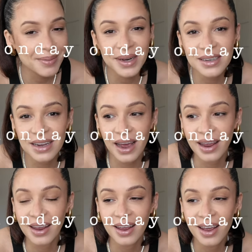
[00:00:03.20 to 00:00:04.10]

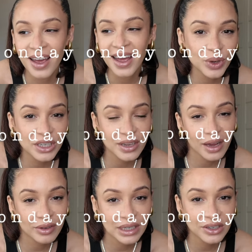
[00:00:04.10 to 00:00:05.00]
Monday. We're just
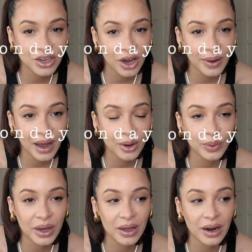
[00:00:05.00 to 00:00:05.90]
getting ready to go out.
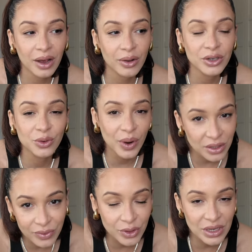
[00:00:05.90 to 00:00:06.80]
We are going to go to
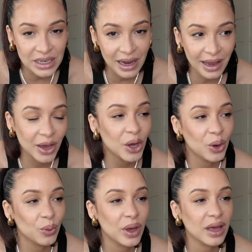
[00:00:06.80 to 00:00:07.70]
Westfield today.
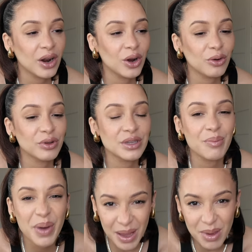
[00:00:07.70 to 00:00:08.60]
We're going to look for
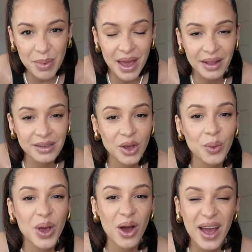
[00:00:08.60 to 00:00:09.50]
some baby bits.
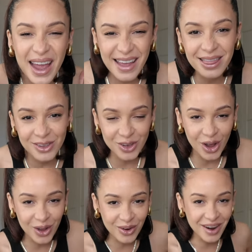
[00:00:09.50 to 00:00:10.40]
We are in the
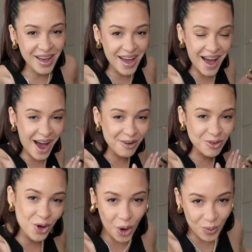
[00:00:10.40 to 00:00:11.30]
zone.
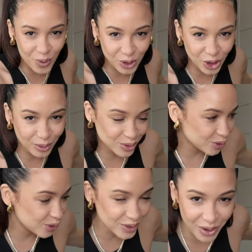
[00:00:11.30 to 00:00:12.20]
I've got wardrobe
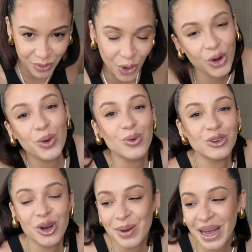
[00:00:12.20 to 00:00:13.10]
doors. I've got no
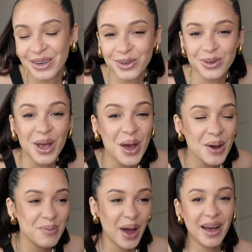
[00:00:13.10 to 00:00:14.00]
wardrobe handles.
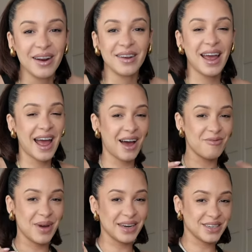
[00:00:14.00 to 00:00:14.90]
I don't care. I've
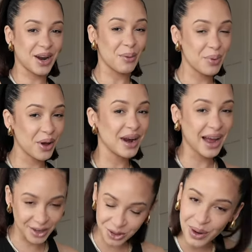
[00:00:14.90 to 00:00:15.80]
managed to like, put an
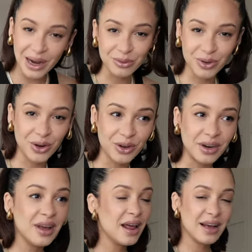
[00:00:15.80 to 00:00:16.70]
actual outfit
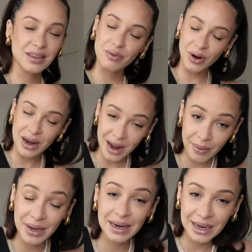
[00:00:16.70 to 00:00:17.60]
on because I feel like
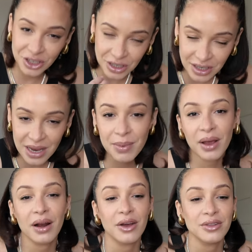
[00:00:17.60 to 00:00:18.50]
now I can actually see my
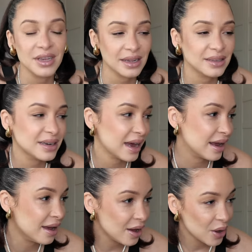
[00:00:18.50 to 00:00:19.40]
clothes.
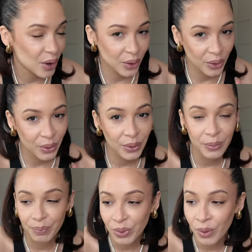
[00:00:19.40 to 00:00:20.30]
Yesterday,
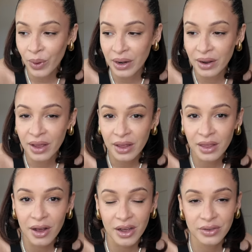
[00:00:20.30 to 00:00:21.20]
when
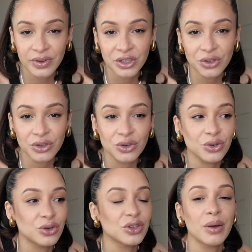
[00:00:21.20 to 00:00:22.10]
the guys finished doing the
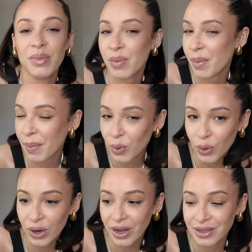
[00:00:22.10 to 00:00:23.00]
doors, me and my mum
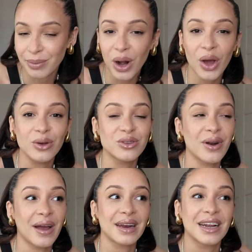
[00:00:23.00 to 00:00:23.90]
organised some clothes
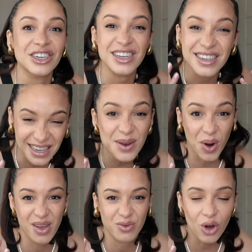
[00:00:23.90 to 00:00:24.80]
and I can actually see
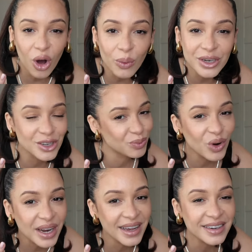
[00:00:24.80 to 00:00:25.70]
what I've got, which is
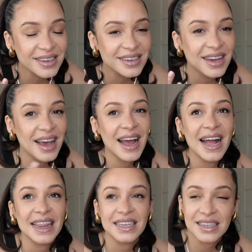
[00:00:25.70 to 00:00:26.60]
brilliant.
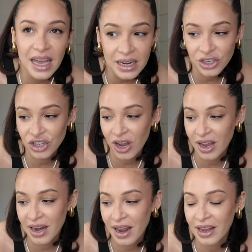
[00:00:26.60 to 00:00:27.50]
The sun is
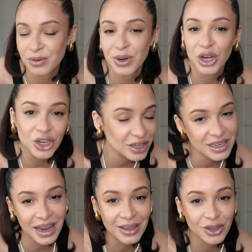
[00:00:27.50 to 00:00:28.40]
shining. It's been a good
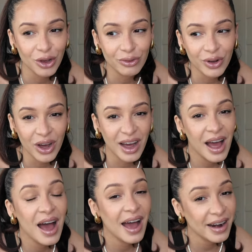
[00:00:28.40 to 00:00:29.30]
day so far.
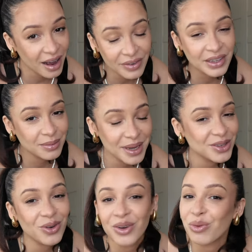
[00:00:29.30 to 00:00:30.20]
And I've had some
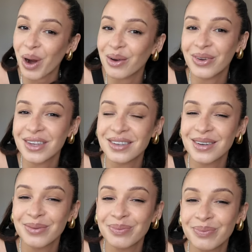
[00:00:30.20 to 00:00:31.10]
Easter egg for
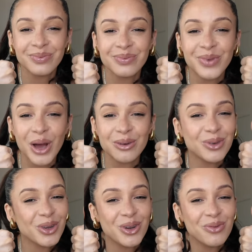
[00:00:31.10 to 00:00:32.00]
breakfast. Welcome
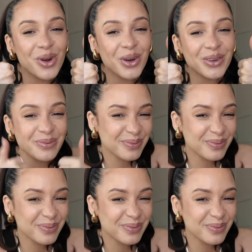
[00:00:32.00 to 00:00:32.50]
to a new vlog.